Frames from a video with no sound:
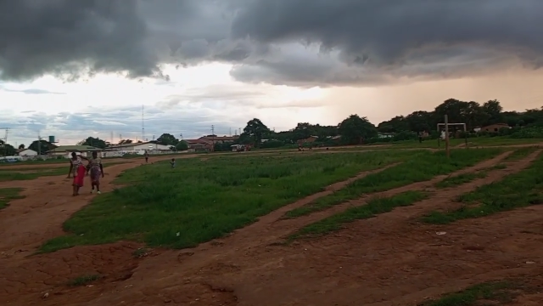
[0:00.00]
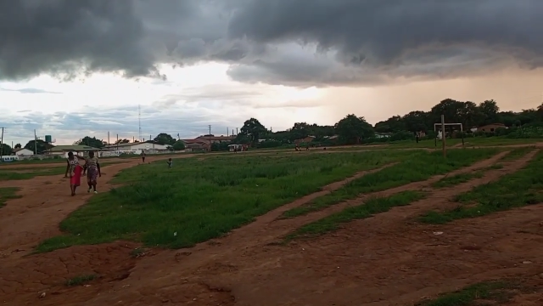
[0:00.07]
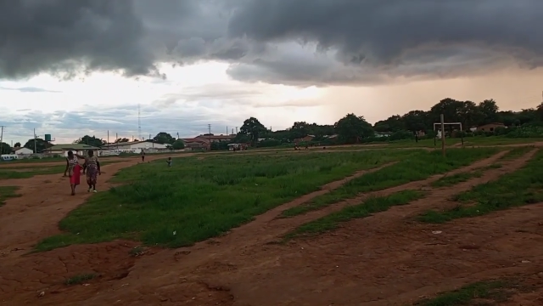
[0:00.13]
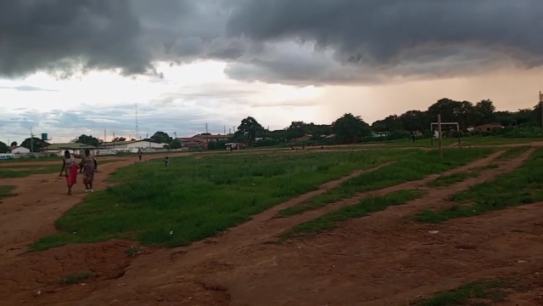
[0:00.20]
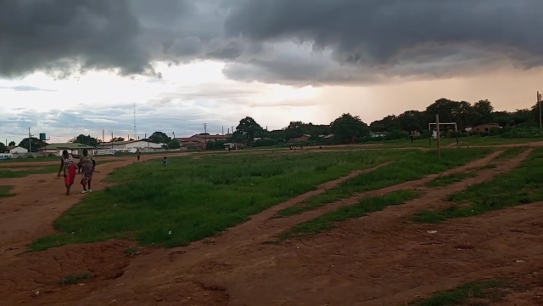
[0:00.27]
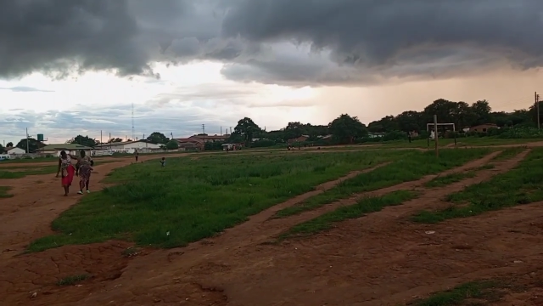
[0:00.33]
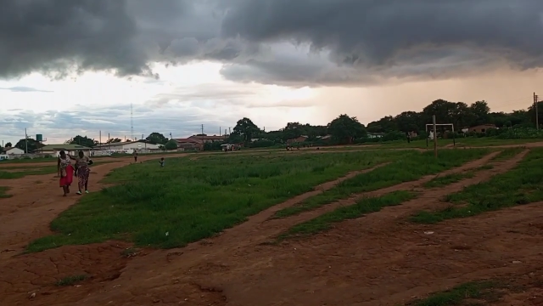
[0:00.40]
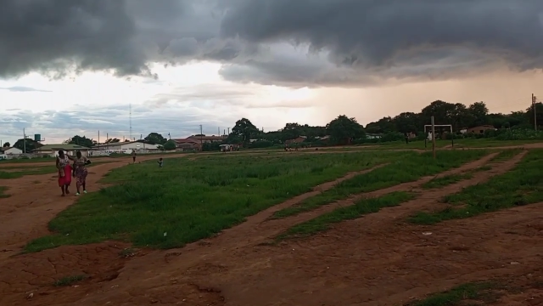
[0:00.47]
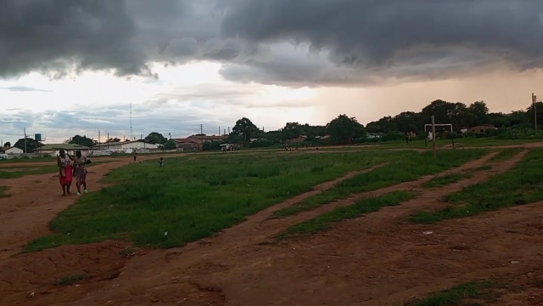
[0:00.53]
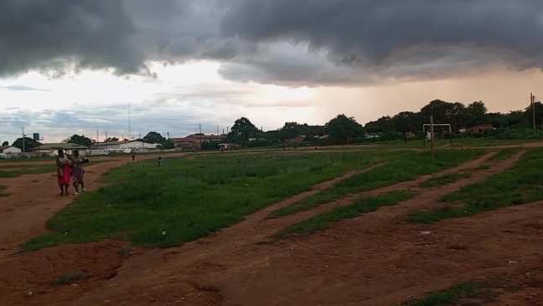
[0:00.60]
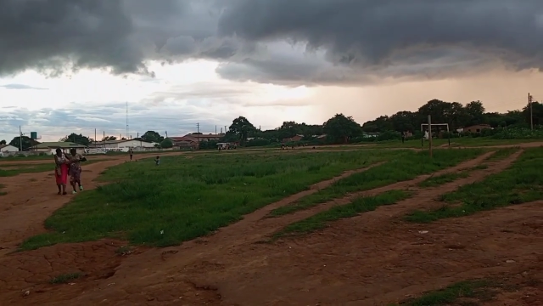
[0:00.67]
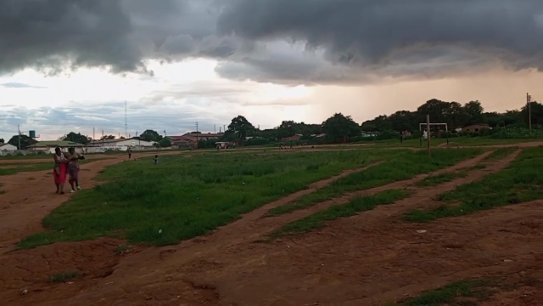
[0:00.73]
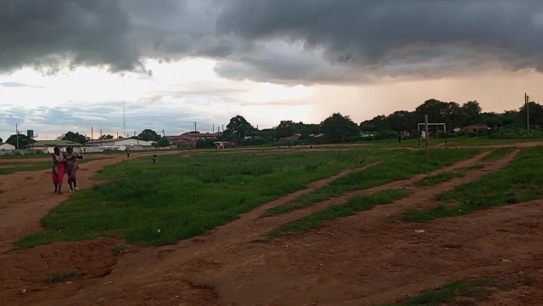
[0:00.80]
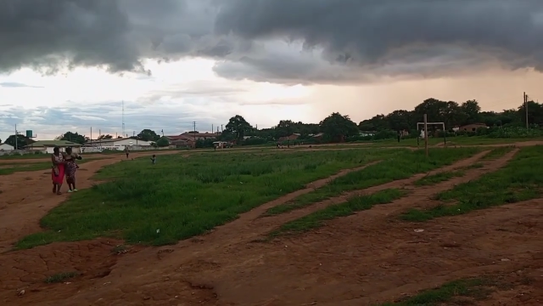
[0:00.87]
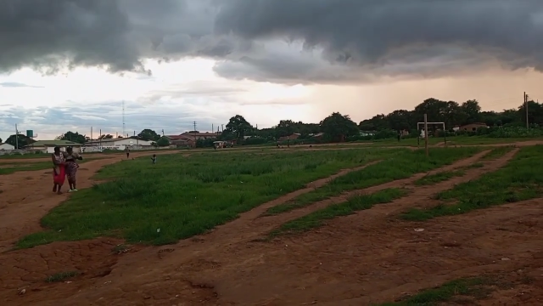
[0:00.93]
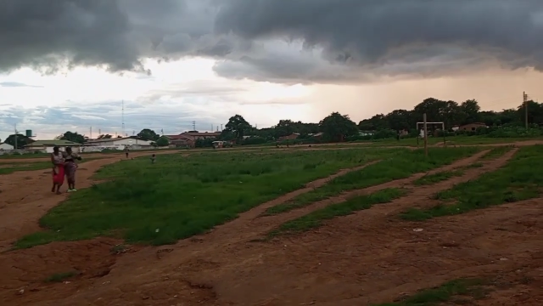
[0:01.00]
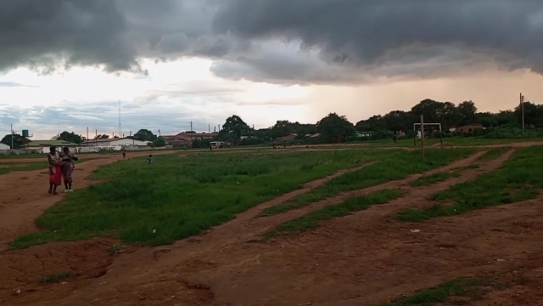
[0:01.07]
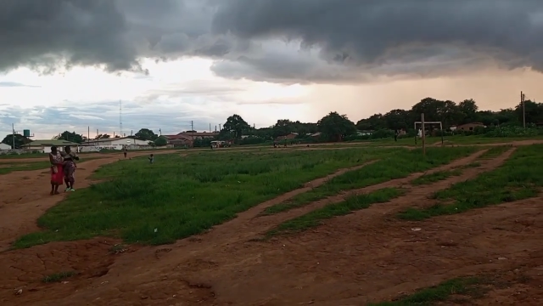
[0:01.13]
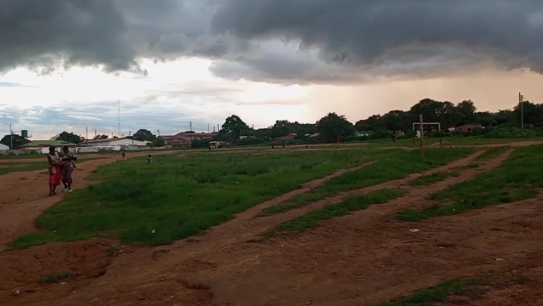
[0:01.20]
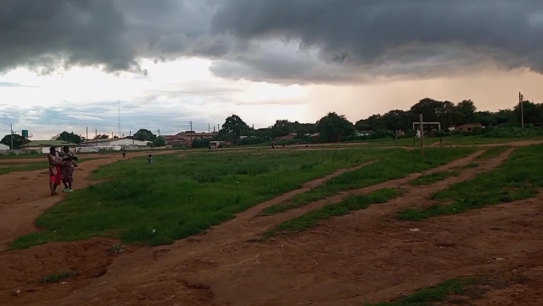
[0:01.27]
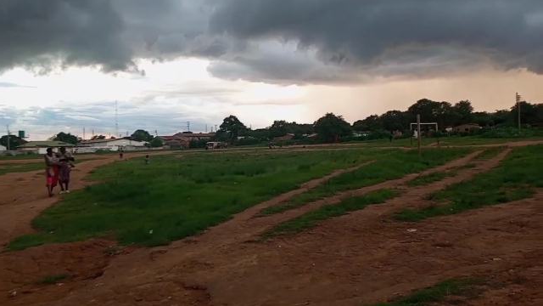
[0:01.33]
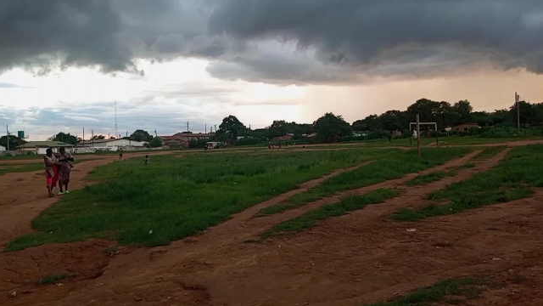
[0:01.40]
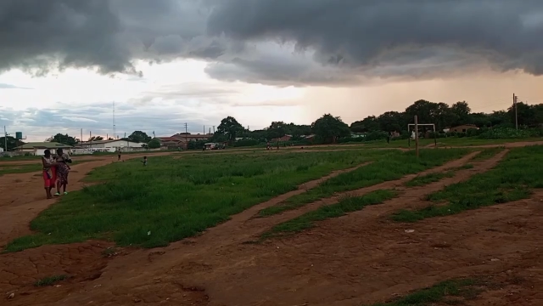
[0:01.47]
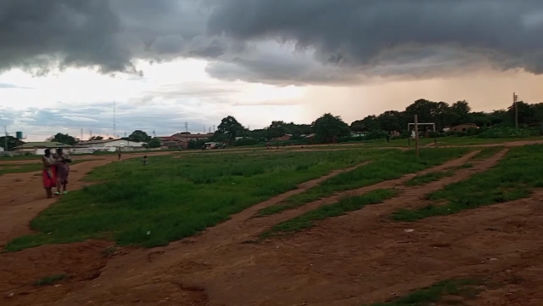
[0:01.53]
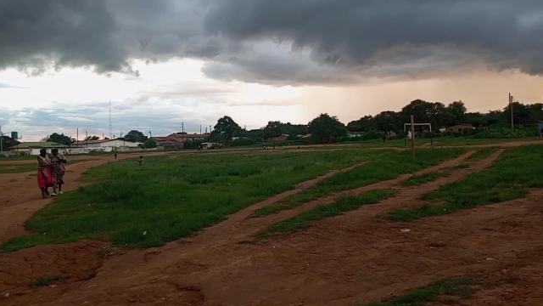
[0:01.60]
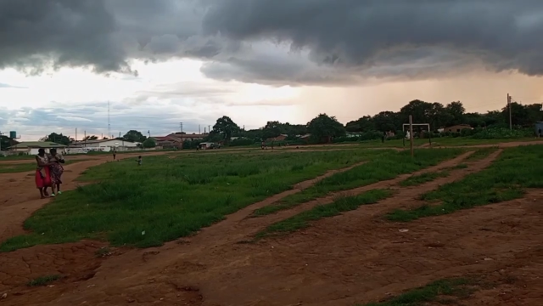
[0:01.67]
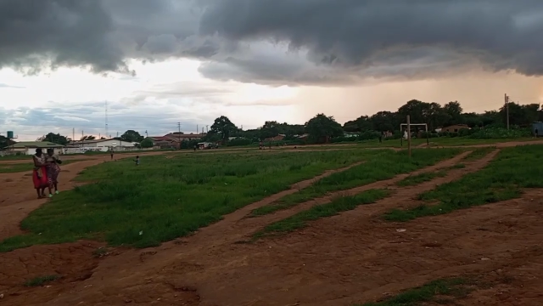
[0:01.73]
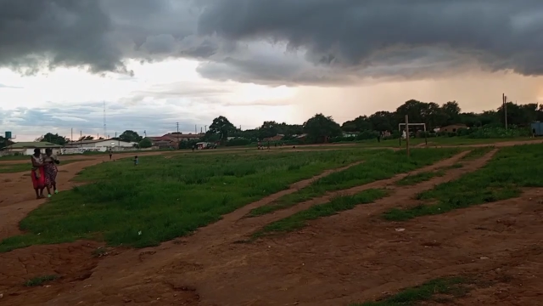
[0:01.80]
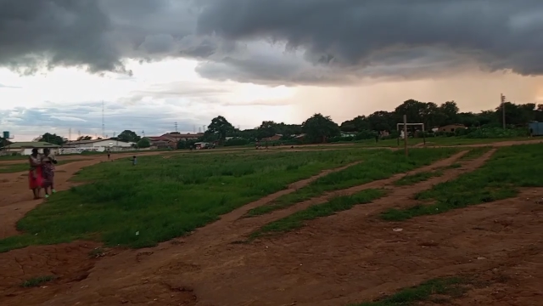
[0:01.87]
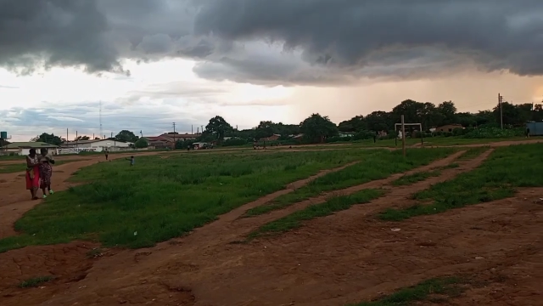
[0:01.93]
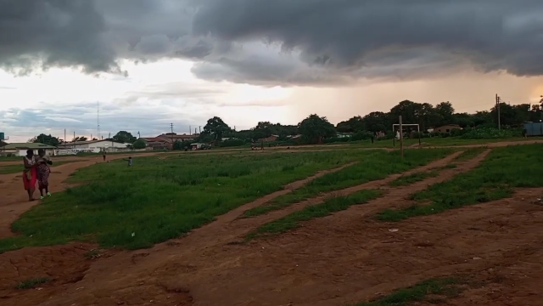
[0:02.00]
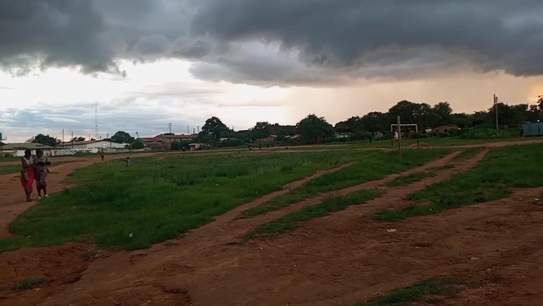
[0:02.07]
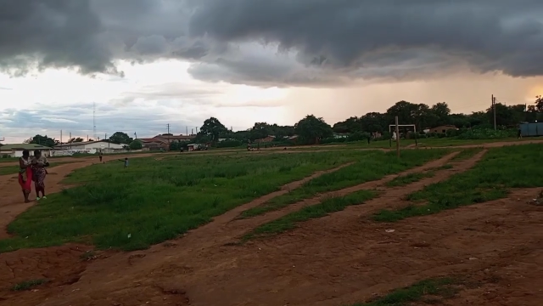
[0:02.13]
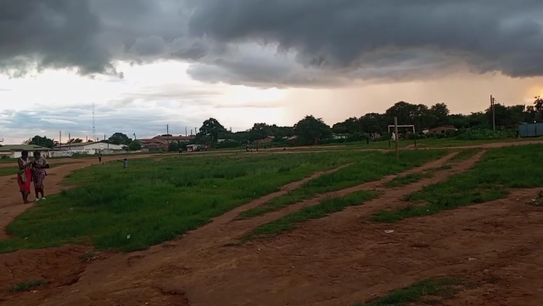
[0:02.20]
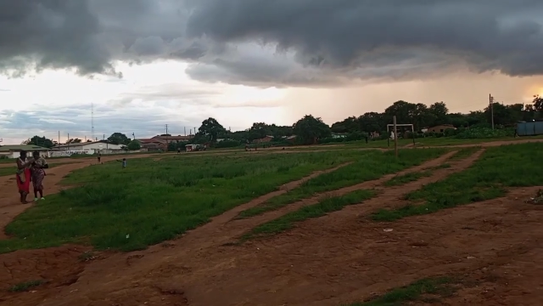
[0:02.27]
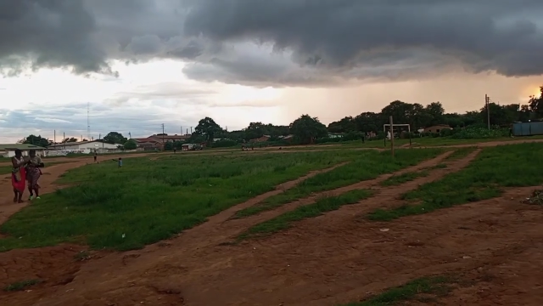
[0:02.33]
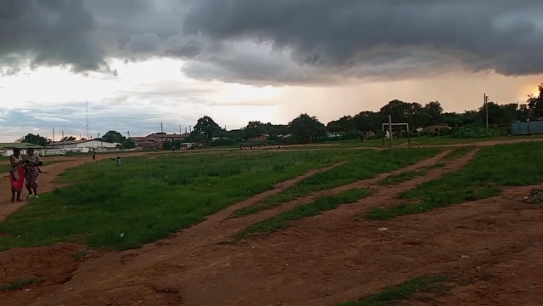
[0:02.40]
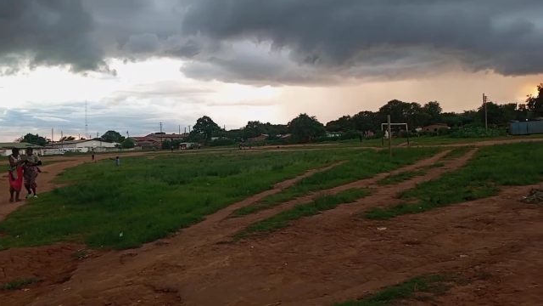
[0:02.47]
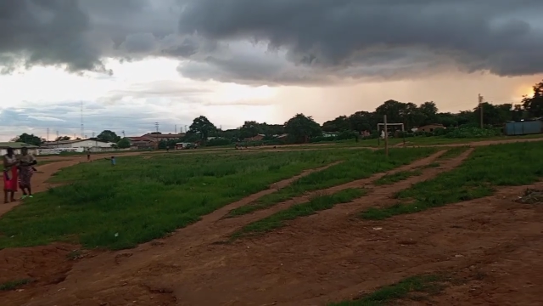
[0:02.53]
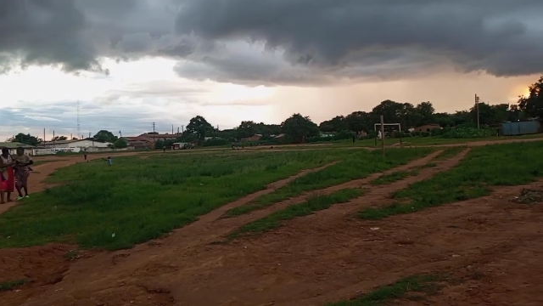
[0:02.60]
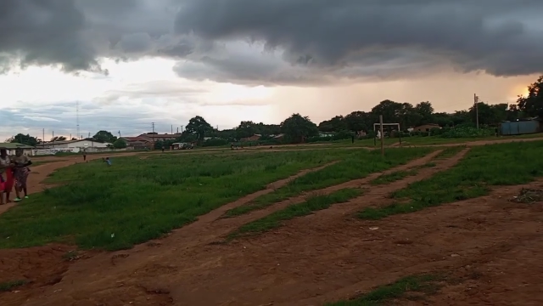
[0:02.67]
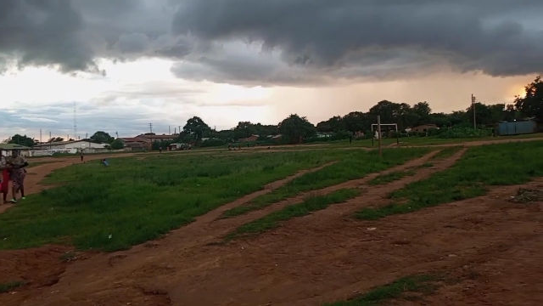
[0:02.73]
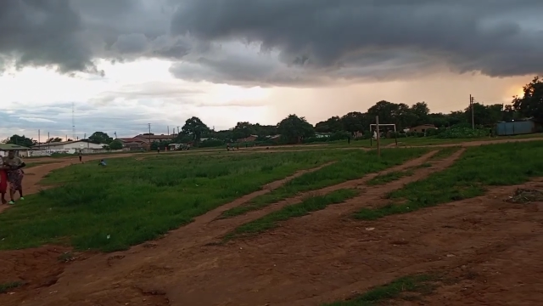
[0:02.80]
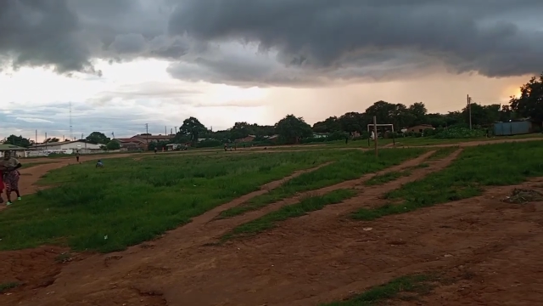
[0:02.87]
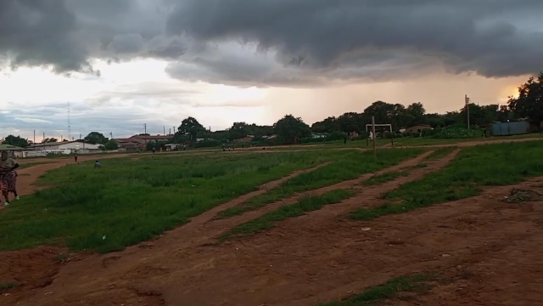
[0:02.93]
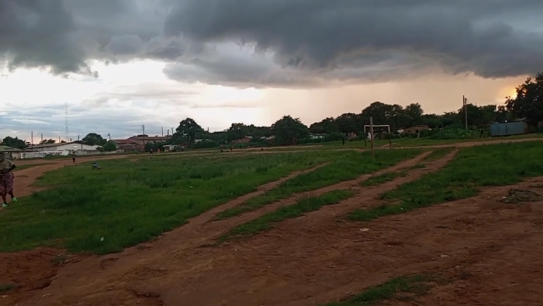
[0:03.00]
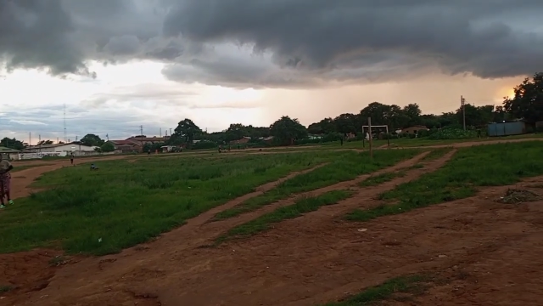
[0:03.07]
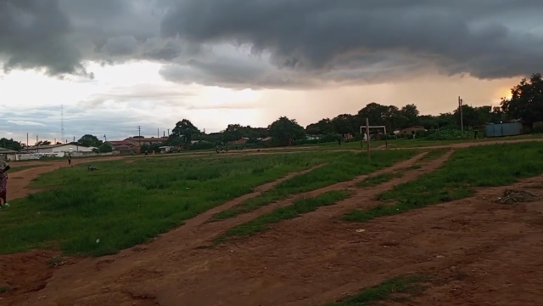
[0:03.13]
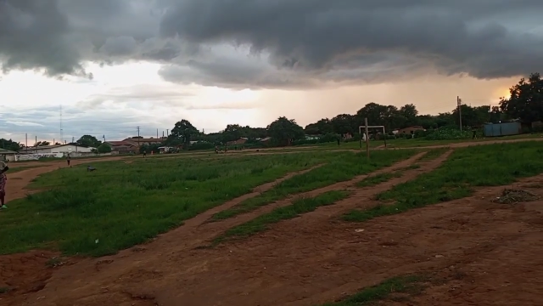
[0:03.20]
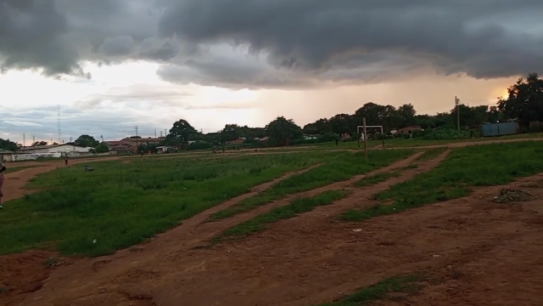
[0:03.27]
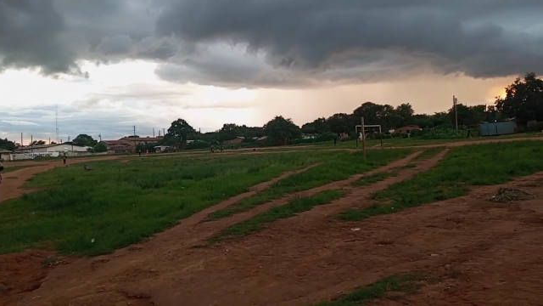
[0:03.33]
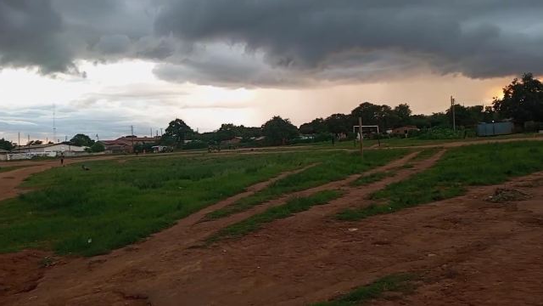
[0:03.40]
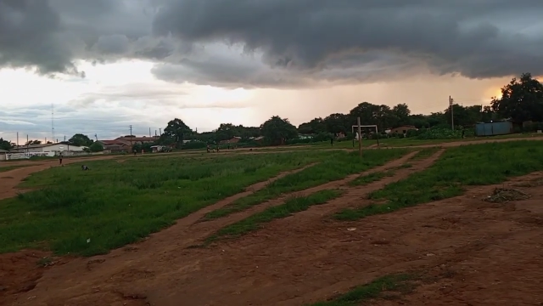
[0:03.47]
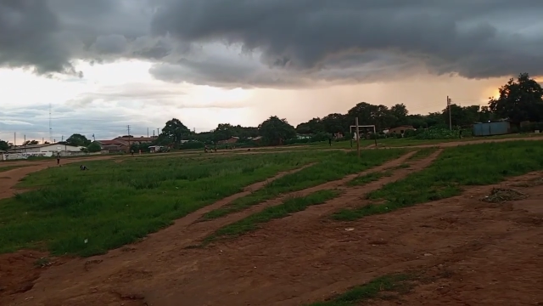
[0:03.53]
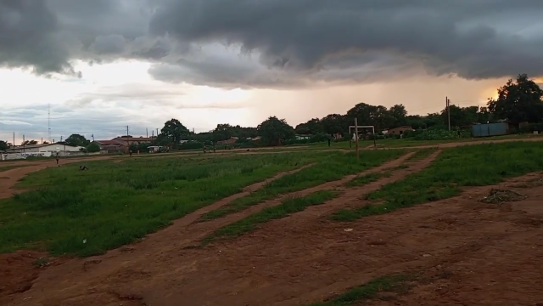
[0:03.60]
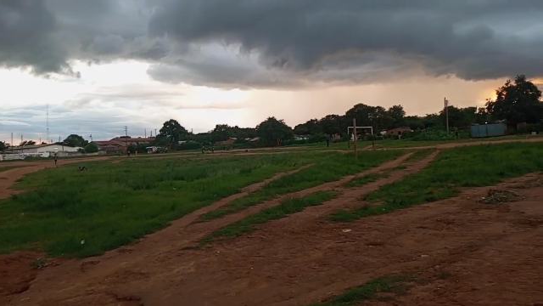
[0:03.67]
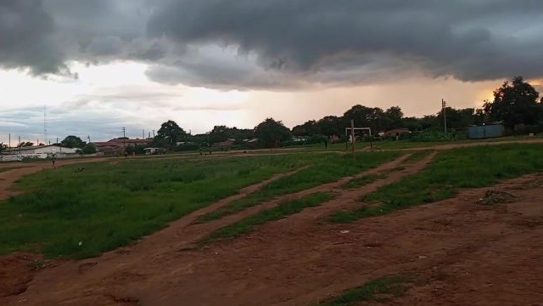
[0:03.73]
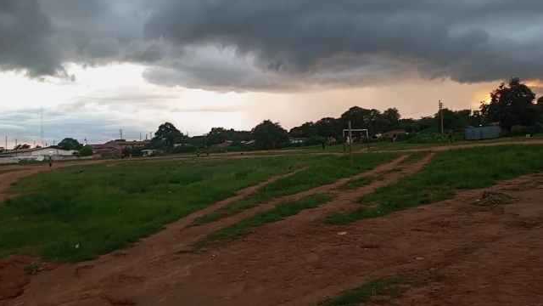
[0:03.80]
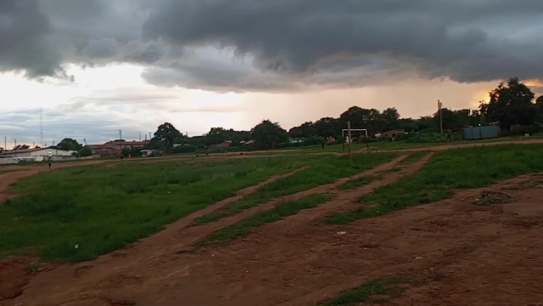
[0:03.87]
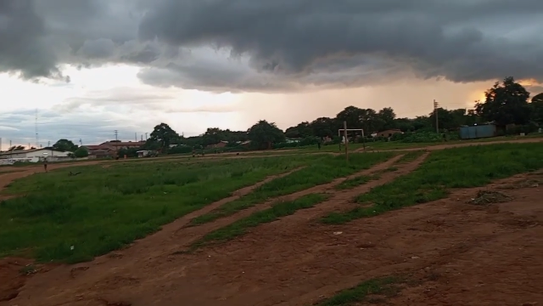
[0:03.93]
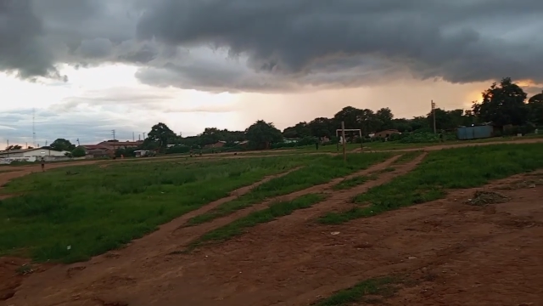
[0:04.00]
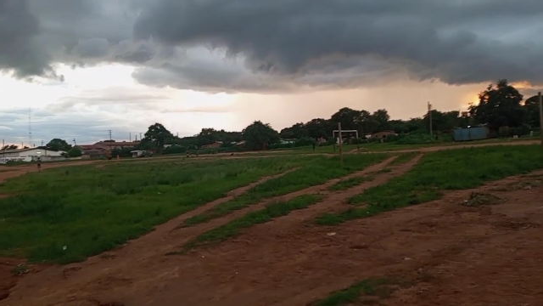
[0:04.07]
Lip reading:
No face is visible, so there are no lips to read.